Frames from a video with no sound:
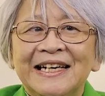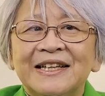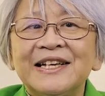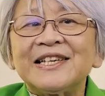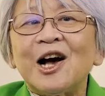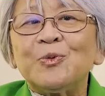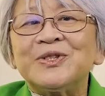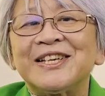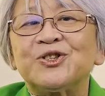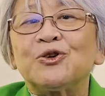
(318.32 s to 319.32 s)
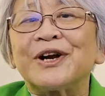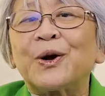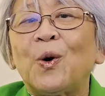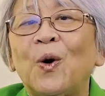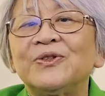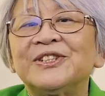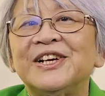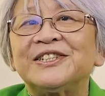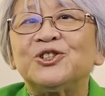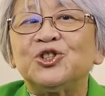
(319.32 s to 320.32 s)
This helps us to recall the
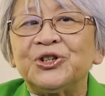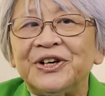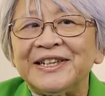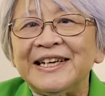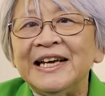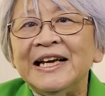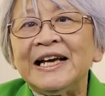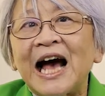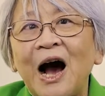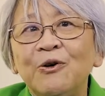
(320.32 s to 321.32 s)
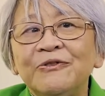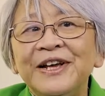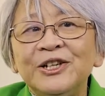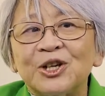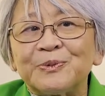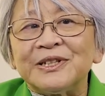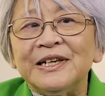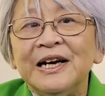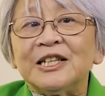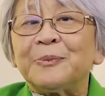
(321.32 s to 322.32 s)
desert journey out of Egypt.
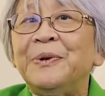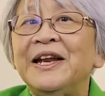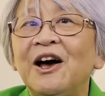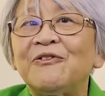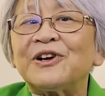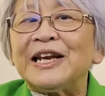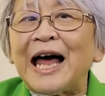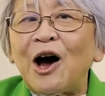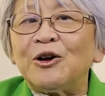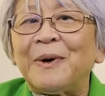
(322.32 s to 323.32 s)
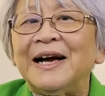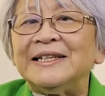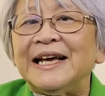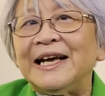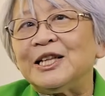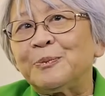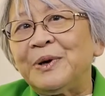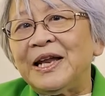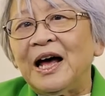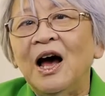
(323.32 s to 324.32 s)
The pillar of cloud by day and the
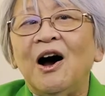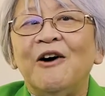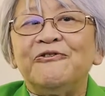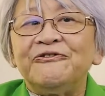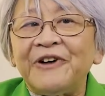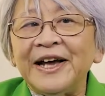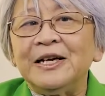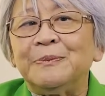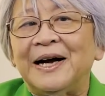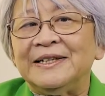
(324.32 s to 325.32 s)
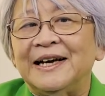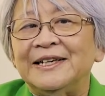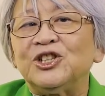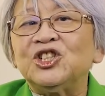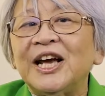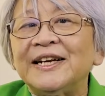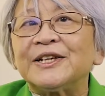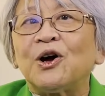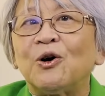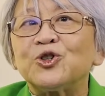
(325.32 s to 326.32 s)
pillar of fire by night
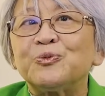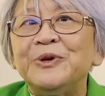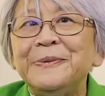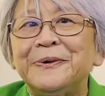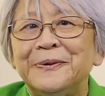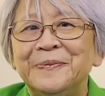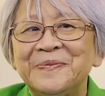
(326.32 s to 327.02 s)
shaded God's people.